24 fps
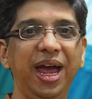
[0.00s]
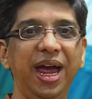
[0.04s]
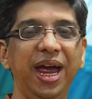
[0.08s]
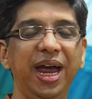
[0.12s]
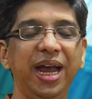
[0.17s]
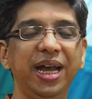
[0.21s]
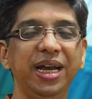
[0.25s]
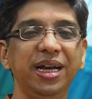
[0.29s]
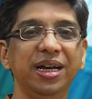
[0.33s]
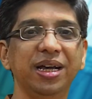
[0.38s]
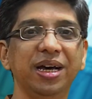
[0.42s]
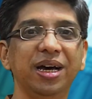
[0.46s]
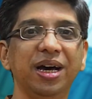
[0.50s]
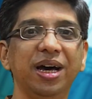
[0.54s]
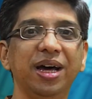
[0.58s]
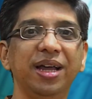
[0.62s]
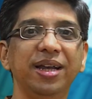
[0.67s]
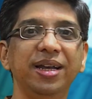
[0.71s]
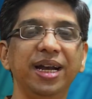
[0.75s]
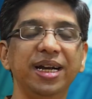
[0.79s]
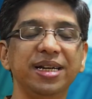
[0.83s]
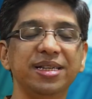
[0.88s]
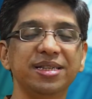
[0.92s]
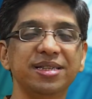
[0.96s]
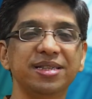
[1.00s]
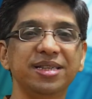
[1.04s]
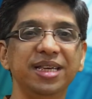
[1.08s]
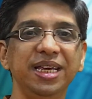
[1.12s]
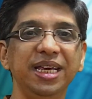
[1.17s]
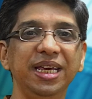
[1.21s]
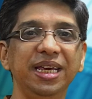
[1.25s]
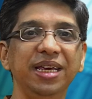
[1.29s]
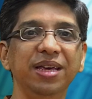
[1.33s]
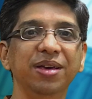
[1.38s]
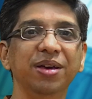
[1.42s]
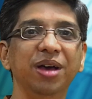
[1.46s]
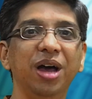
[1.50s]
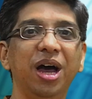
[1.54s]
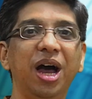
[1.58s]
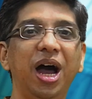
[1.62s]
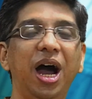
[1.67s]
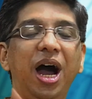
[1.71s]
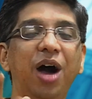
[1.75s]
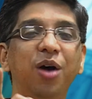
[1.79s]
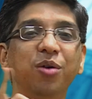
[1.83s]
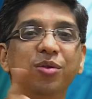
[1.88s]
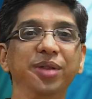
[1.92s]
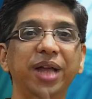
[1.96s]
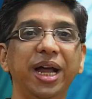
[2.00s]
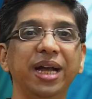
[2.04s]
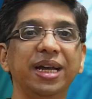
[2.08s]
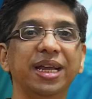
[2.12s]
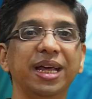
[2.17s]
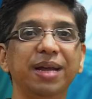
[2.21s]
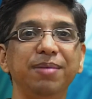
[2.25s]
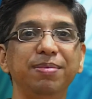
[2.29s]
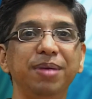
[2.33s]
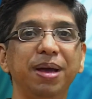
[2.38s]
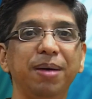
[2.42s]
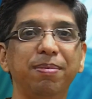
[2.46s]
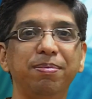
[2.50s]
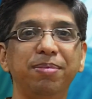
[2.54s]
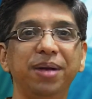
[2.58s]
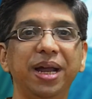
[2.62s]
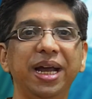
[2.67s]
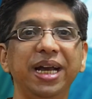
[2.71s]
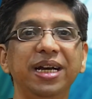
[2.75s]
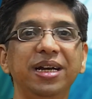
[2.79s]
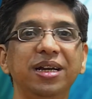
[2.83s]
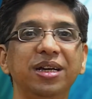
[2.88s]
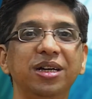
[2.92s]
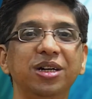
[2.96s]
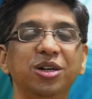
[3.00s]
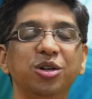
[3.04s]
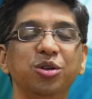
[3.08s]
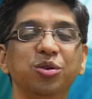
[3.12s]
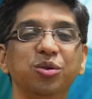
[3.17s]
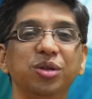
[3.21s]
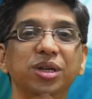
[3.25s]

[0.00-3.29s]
and let us see how that can be applied